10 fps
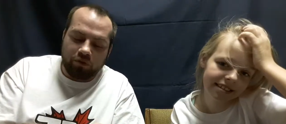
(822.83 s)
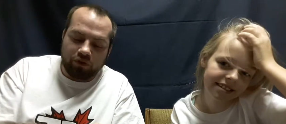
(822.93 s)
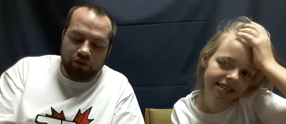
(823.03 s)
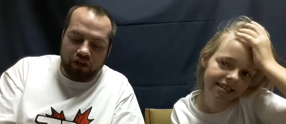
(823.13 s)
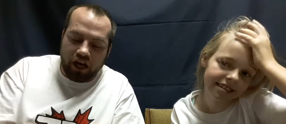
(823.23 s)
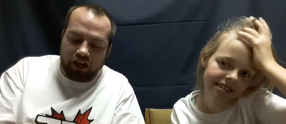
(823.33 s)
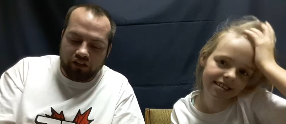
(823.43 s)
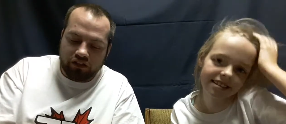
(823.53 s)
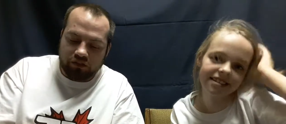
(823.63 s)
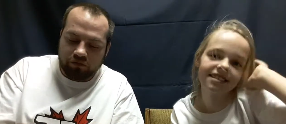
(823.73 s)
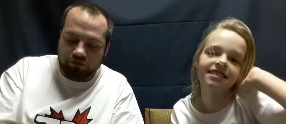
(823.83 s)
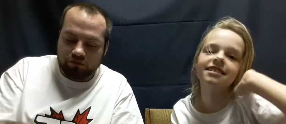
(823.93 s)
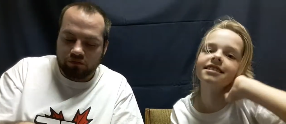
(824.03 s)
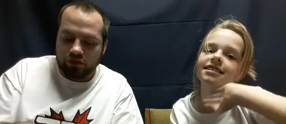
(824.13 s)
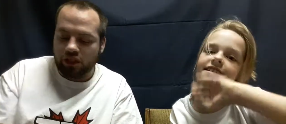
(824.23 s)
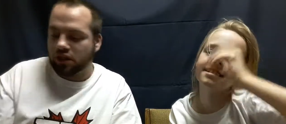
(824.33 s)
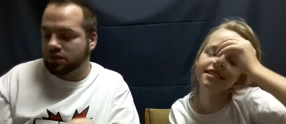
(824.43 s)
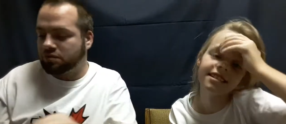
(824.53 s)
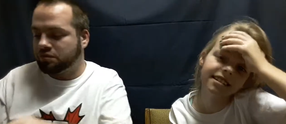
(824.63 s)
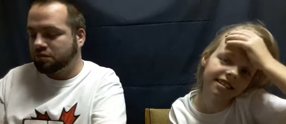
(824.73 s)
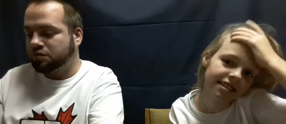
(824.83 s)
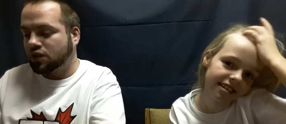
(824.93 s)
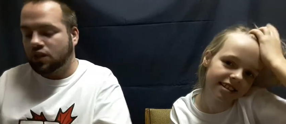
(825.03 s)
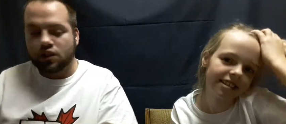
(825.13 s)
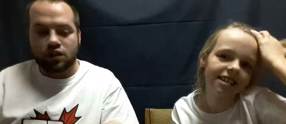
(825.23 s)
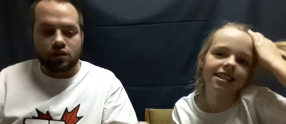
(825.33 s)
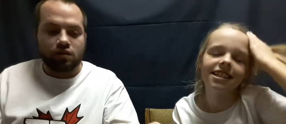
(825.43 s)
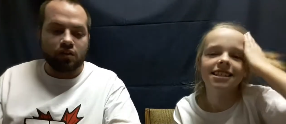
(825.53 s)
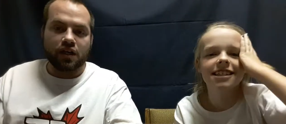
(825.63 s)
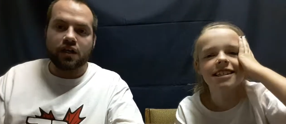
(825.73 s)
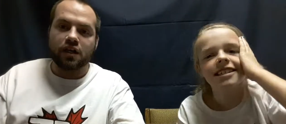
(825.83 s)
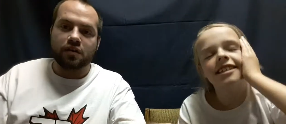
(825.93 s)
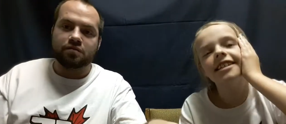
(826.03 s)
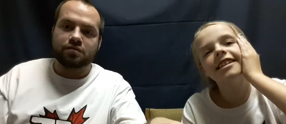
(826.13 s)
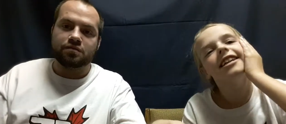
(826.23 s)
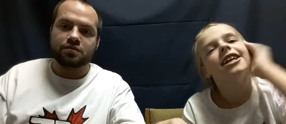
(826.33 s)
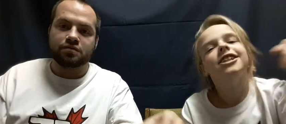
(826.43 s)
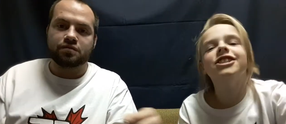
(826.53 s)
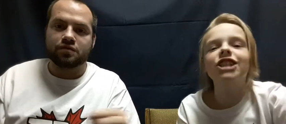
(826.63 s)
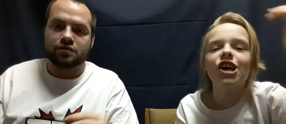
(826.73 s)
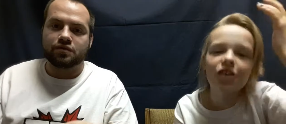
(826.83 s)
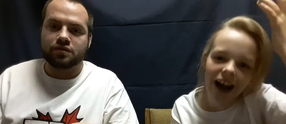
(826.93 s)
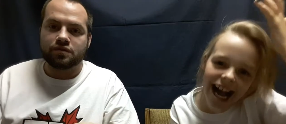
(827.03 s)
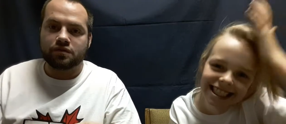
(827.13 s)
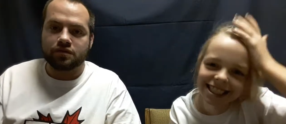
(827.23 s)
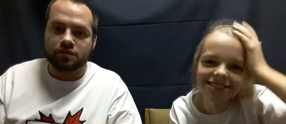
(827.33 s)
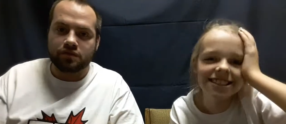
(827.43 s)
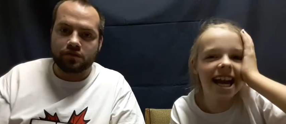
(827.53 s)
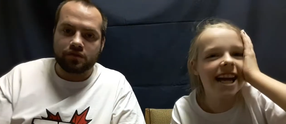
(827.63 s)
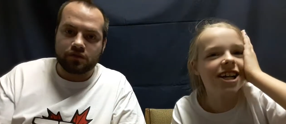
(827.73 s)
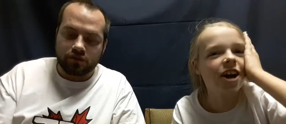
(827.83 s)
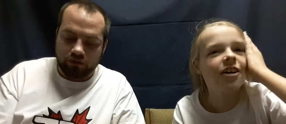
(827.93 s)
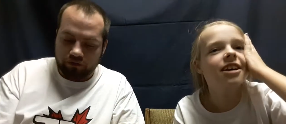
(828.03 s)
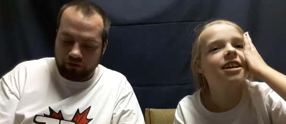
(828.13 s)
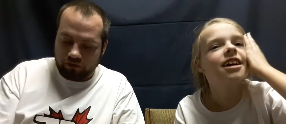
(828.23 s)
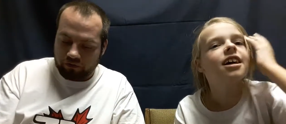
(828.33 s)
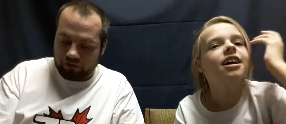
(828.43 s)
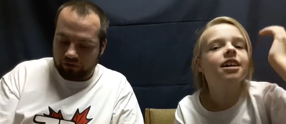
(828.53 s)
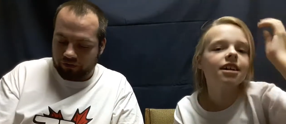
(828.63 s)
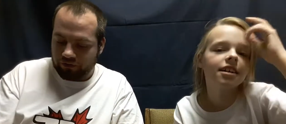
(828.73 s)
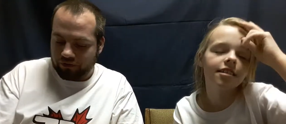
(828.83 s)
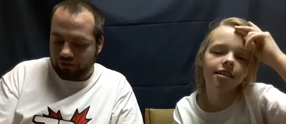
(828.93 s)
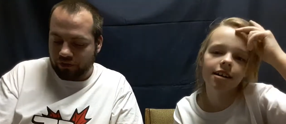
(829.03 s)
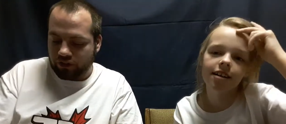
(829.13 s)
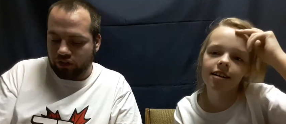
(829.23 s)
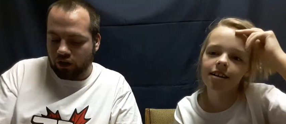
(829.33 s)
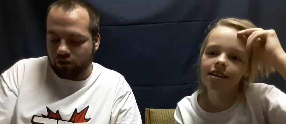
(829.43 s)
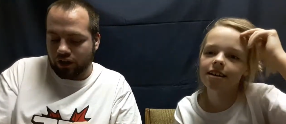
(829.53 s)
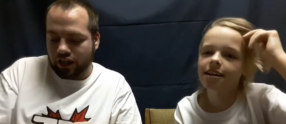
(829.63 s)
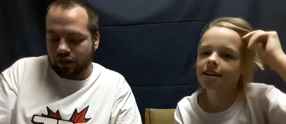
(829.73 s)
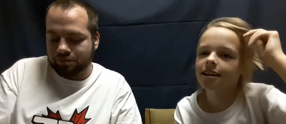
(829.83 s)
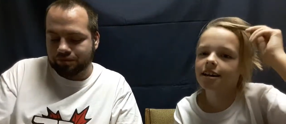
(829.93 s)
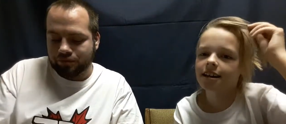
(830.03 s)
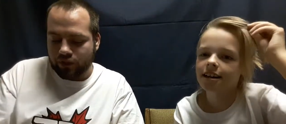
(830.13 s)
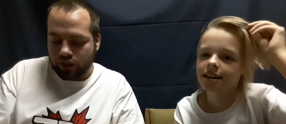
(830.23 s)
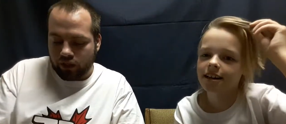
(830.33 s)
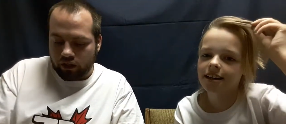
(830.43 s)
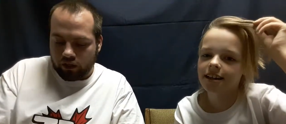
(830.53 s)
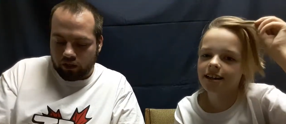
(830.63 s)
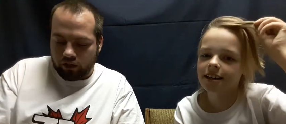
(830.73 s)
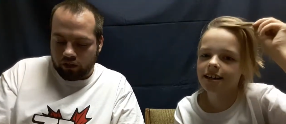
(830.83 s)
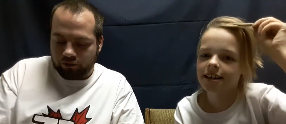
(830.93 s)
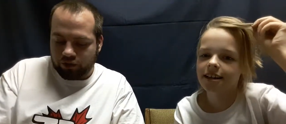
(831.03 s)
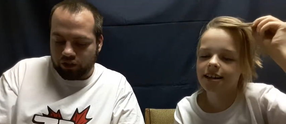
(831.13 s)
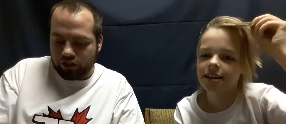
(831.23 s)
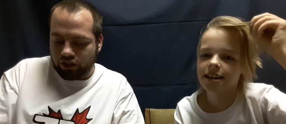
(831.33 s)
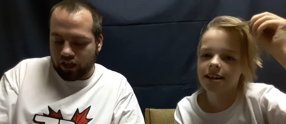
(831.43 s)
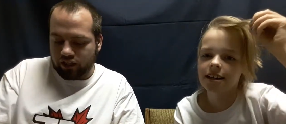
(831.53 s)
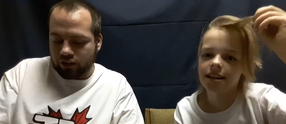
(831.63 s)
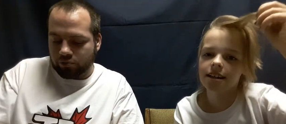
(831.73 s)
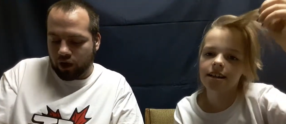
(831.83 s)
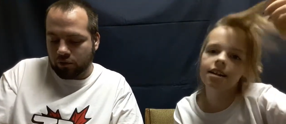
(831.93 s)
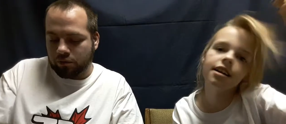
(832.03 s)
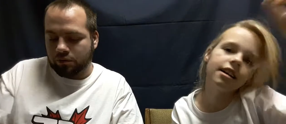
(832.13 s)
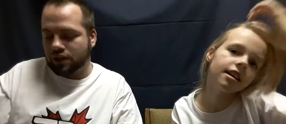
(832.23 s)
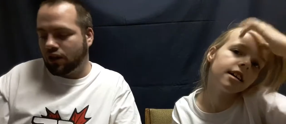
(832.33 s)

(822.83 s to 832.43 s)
Speaker 1: with you guys. You know? Why not?
Speaker 2: So, how's your day going?
Speaker 1: So, um, I'm sure you guys are probably